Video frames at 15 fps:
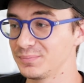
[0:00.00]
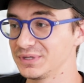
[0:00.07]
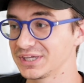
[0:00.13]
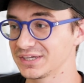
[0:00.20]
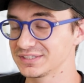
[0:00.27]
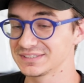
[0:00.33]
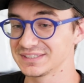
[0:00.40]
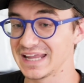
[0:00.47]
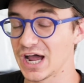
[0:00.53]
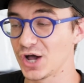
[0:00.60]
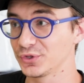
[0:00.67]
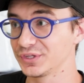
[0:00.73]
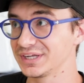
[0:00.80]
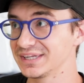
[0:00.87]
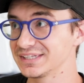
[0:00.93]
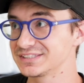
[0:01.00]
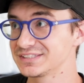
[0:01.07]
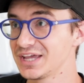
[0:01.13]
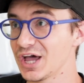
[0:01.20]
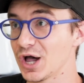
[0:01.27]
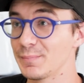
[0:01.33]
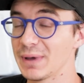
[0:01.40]
Because now that
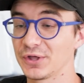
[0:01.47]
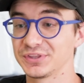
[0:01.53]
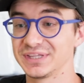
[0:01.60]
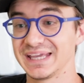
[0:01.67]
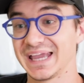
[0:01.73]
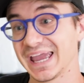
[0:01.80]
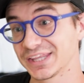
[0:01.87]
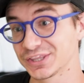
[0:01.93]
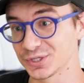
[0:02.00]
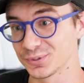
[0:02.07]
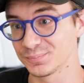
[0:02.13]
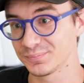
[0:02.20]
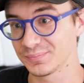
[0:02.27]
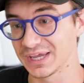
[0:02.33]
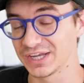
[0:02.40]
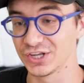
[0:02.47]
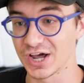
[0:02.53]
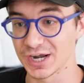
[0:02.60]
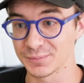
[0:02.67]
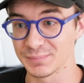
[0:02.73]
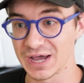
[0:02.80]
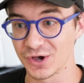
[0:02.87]
it's about the anthem and
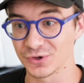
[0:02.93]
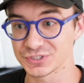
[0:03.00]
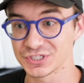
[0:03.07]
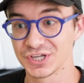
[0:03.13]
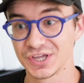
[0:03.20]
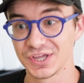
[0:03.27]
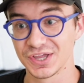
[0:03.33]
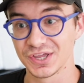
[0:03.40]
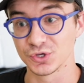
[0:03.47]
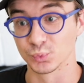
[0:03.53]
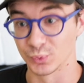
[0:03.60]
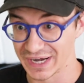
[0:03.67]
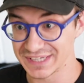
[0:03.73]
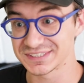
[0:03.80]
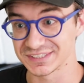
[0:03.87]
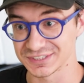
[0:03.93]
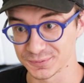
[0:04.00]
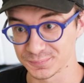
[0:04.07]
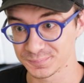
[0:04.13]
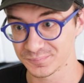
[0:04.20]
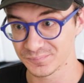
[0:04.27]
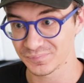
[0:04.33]
not about
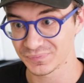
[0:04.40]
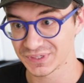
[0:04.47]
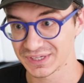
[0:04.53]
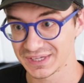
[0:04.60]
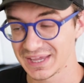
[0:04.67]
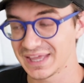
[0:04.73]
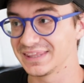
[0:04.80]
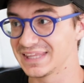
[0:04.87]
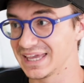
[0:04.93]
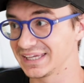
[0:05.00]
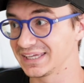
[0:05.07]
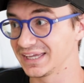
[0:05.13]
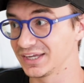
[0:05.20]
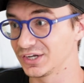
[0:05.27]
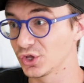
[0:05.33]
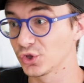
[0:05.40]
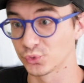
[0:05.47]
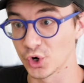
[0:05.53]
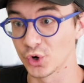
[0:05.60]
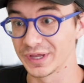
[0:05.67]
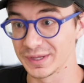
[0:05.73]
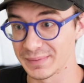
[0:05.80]
racism, they can
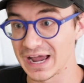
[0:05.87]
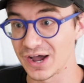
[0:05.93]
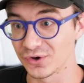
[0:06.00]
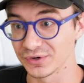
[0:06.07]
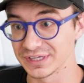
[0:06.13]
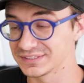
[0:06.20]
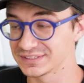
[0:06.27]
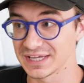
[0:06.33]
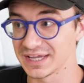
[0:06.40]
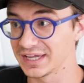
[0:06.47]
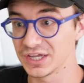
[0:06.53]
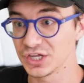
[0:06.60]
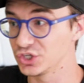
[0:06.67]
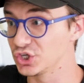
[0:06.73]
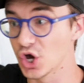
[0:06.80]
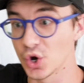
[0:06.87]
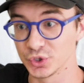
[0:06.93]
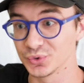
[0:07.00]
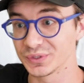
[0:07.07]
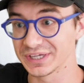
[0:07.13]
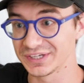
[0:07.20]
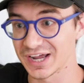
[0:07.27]
throw him out and say, no,
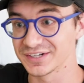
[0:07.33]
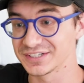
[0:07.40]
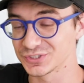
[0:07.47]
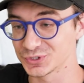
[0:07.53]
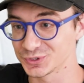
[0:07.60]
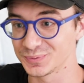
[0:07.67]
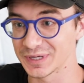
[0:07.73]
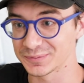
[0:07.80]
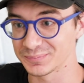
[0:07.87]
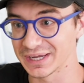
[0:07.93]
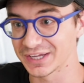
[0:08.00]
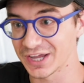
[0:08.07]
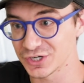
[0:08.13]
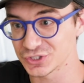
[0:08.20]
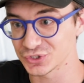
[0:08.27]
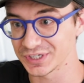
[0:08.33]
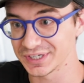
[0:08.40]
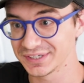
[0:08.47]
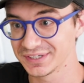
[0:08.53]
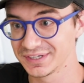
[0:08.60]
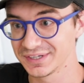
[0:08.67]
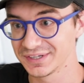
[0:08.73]
you cannot disrespect my
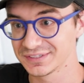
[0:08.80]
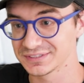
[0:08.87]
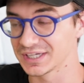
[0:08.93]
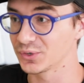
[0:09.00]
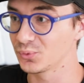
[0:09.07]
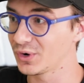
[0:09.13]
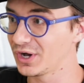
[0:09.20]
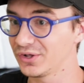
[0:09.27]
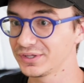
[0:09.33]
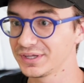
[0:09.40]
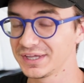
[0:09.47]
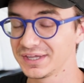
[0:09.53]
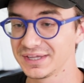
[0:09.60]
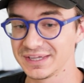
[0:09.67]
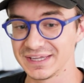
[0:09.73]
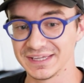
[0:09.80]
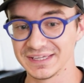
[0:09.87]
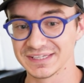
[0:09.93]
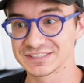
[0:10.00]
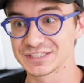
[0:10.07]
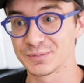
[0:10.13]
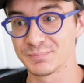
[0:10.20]
country. It's like, well,
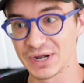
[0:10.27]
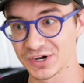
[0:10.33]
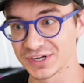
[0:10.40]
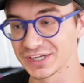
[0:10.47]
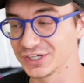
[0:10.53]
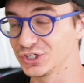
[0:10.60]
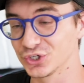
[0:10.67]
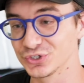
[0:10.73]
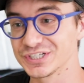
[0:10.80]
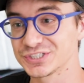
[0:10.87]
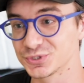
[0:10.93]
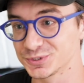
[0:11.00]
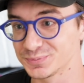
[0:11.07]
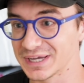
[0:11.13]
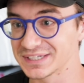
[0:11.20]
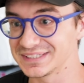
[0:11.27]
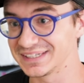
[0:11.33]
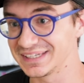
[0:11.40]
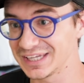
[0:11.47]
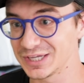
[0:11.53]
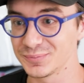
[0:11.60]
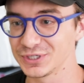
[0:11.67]
he is an American, and you're
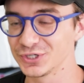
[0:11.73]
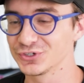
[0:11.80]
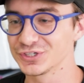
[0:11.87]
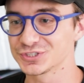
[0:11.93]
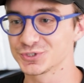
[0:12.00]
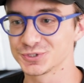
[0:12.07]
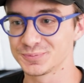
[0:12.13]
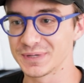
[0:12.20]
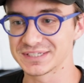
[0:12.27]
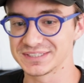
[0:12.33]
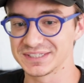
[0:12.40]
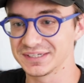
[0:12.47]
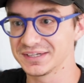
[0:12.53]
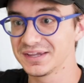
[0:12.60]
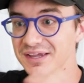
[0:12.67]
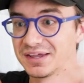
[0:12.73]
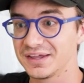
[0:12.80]
disrespecting him, and you're disrespecting